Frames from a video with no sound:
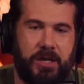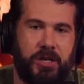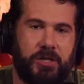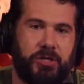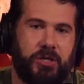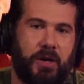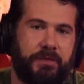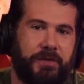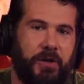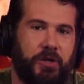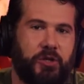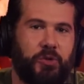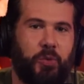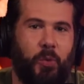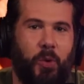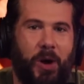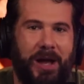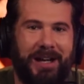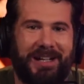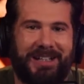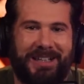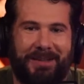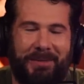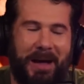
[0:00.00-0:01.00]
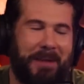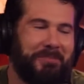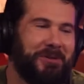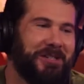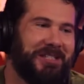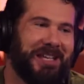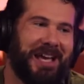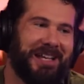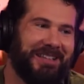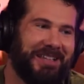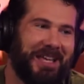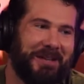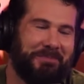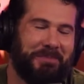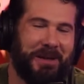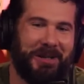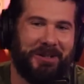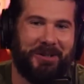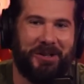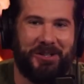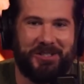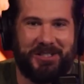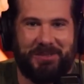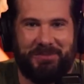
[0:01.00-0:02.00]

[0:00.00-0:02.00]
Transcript: So if there's one clip, I like Ben Carson.